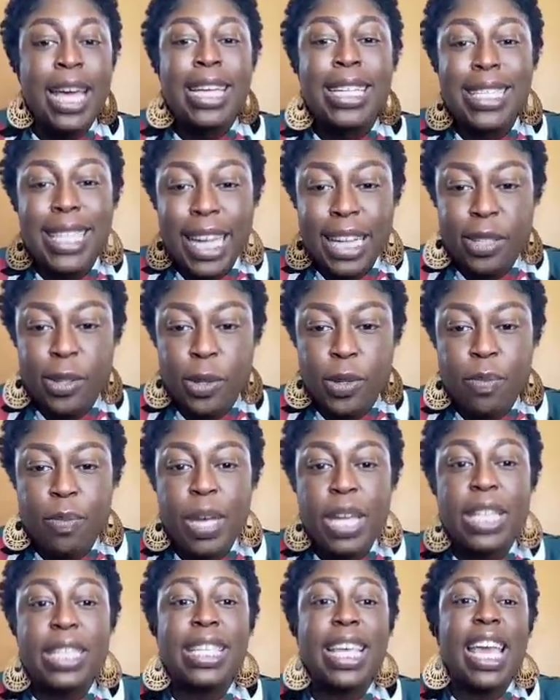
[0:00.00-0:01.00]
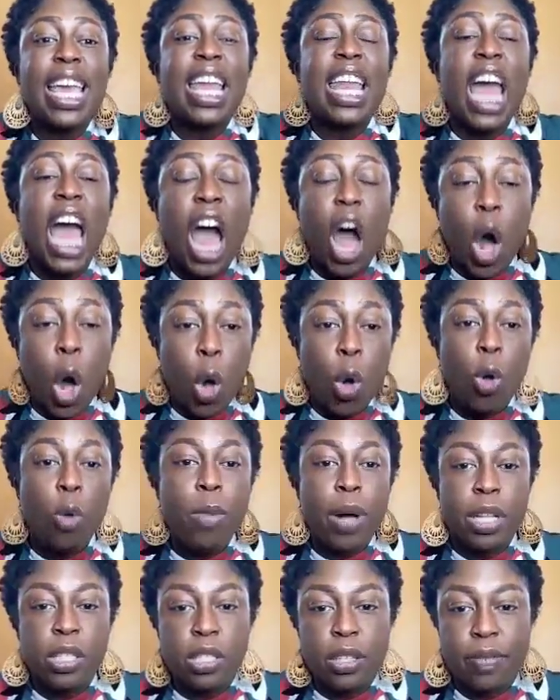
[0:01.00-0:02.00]
sectors means in a whole
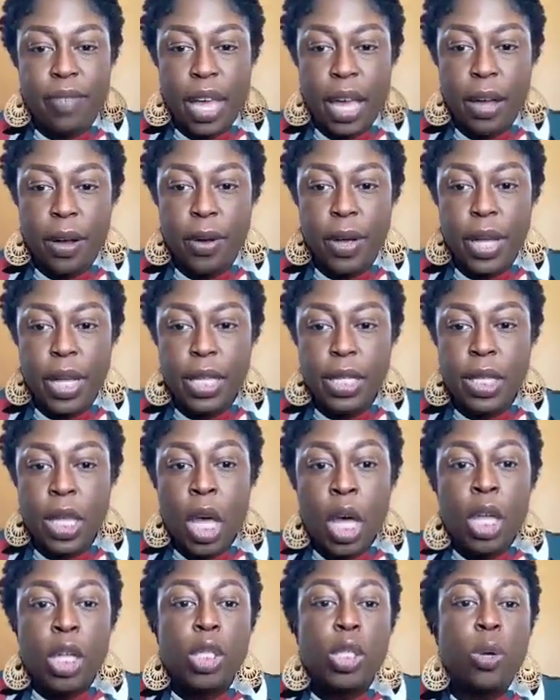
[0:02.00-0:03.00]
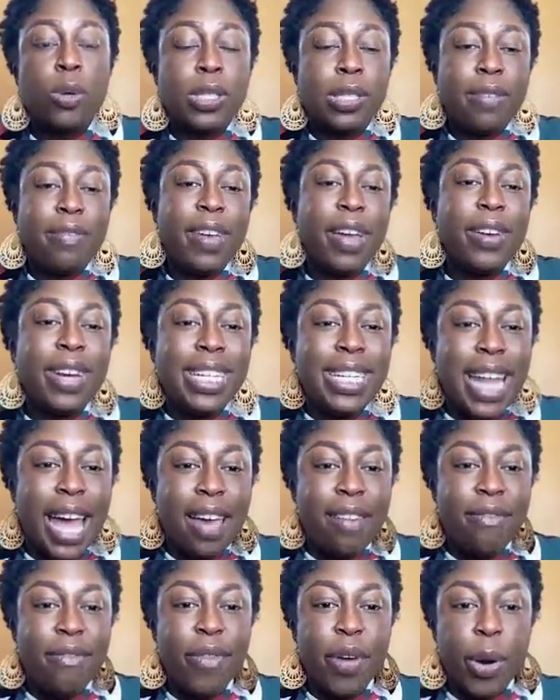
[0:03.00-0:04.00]
bunch of areas. So it's a very
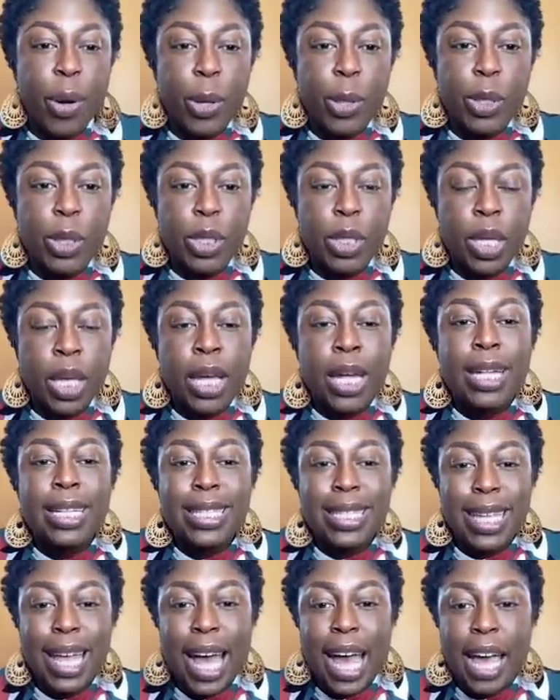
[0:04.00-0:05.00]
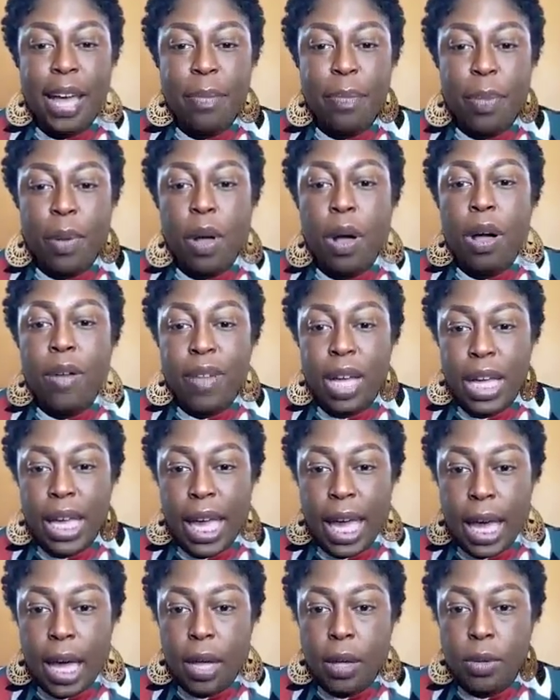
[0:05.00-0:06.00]
diverse type of
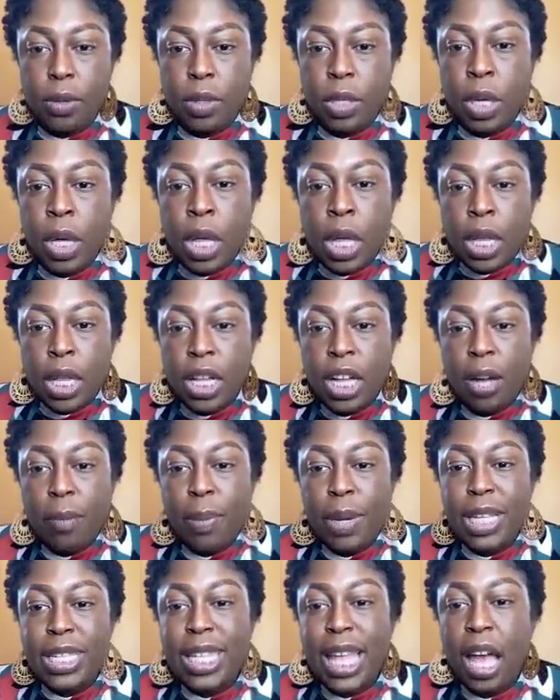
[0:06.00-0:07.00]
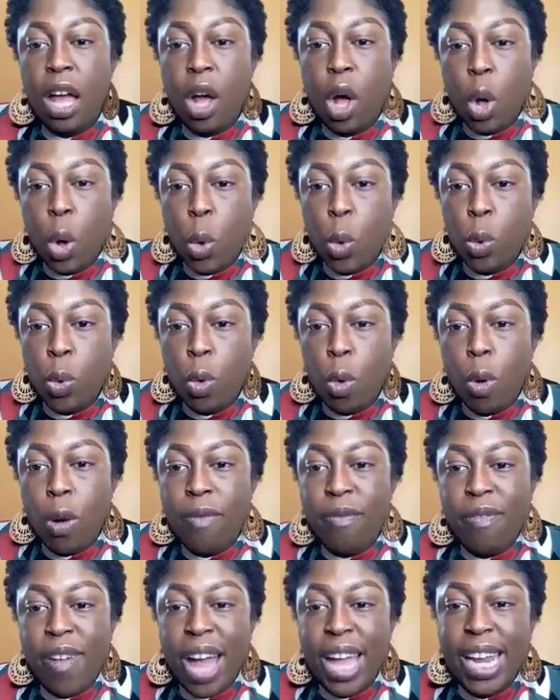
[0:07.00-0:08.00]
account. The companies that own or
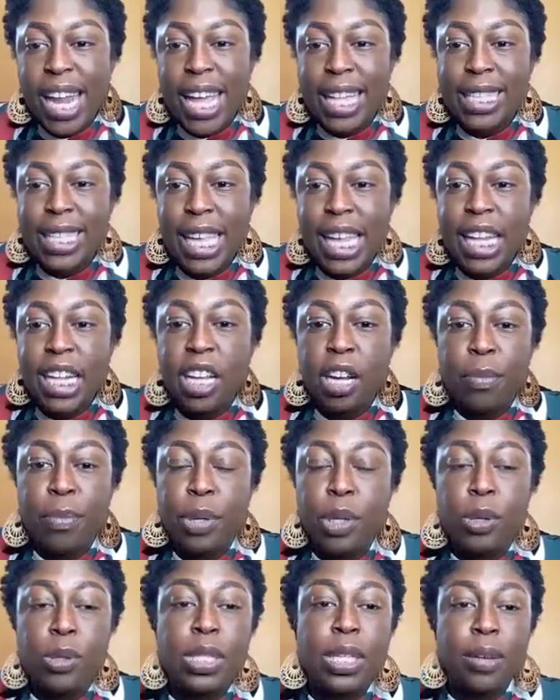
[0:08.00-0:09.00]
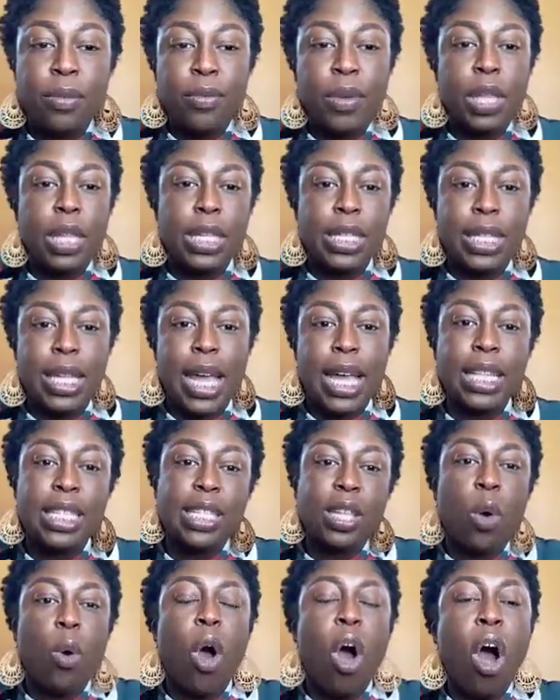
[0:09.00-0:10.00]
finance income producing real estate.
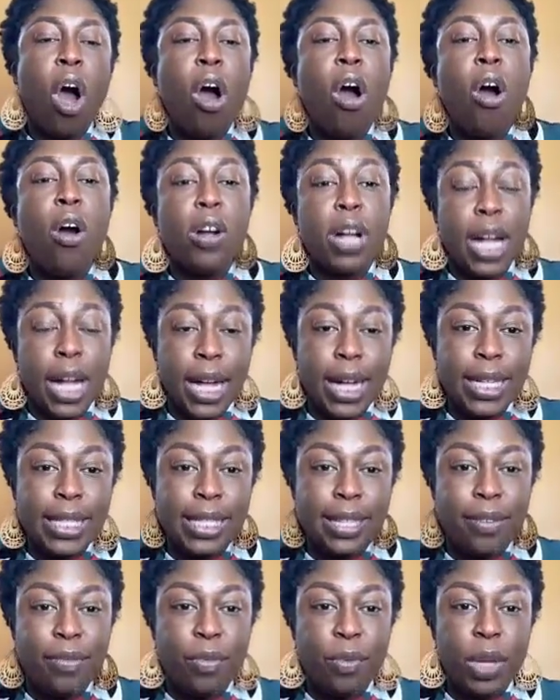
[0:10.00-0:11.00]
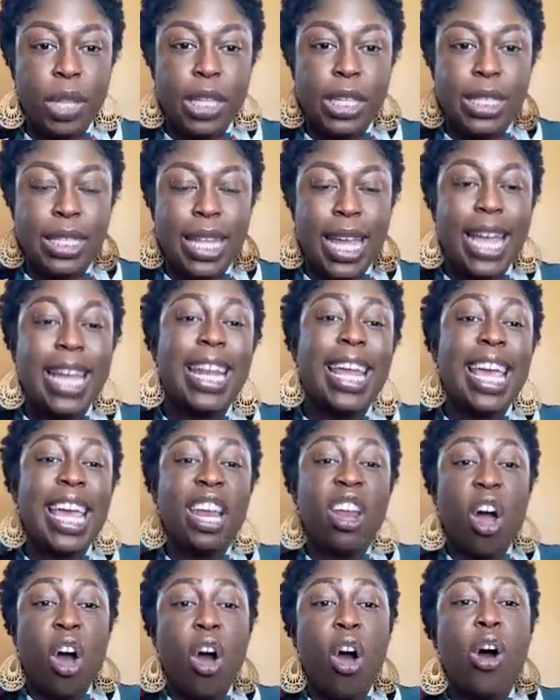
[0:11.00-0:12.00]
So all kinds of real estate
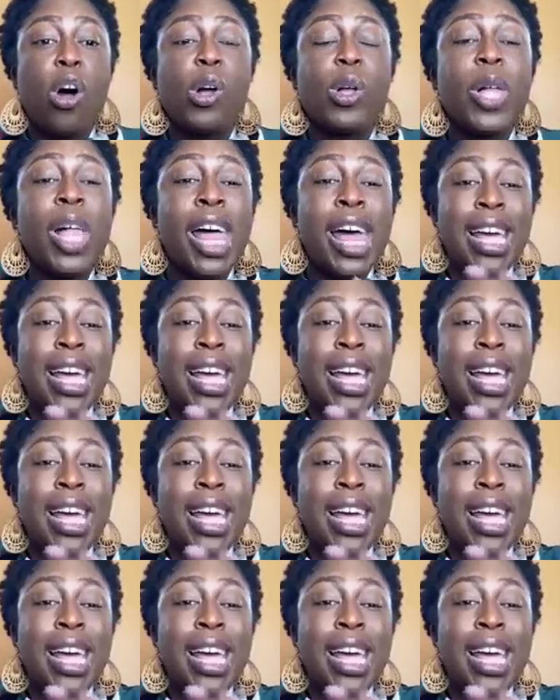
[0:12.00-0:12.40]
in all